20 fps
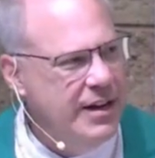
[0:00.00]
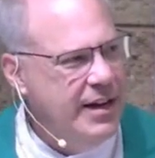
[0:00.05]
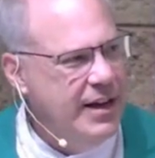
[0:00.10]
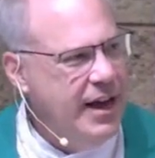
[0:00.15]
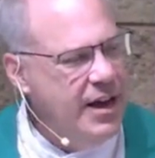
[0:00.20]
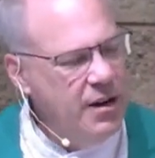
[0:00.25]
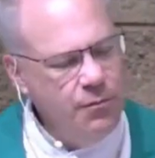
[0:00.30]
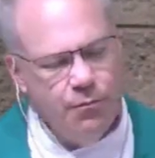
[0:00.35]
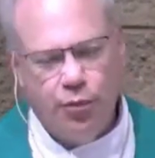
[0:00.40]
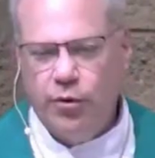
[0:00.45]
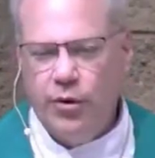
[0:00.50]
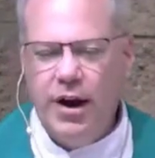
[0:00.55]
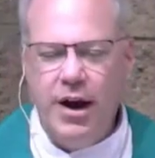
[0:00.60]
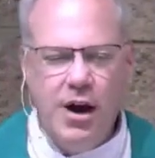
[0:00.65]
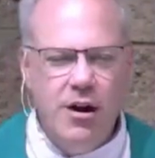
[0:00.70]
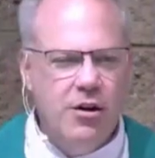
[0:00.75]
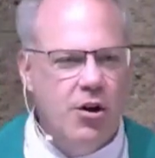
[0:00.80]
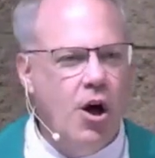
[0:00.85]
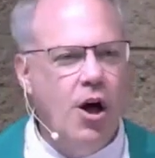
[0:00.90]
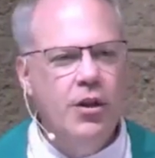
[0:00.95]
and
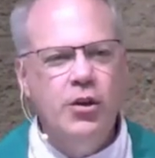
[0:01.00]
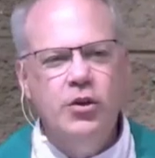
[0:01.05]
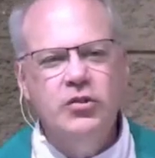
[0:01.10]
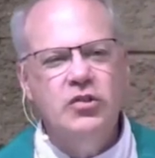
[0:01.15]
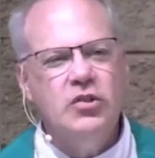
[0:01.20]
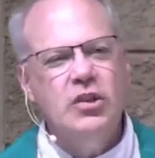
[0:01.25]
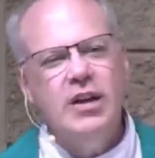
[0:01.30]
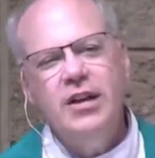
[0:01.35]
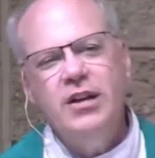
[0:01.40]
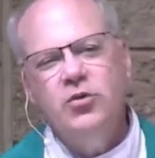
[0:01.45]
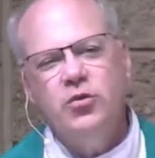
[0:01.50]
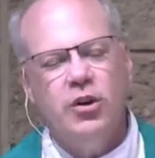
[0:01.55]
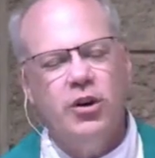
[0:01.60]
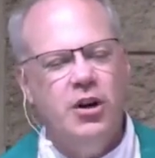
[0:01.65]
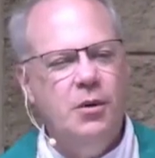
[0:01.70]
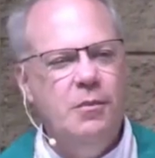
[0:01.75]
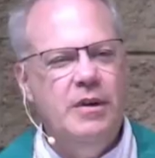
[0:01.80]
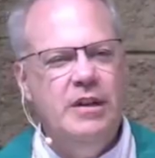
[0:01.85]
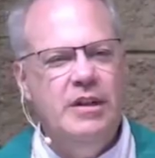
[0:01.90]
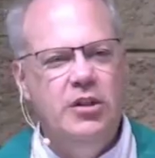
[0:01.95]
prayer, and all those things we're going
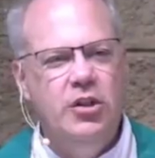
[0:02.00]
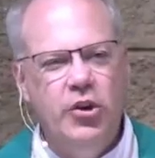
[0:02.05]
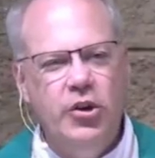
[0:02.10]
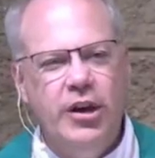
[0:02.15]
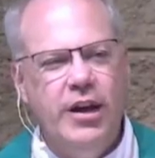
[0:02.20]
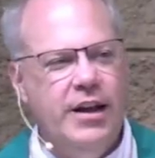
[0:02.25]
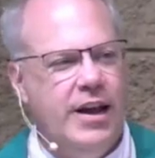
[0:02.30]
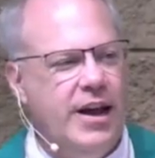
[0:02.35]
to be looking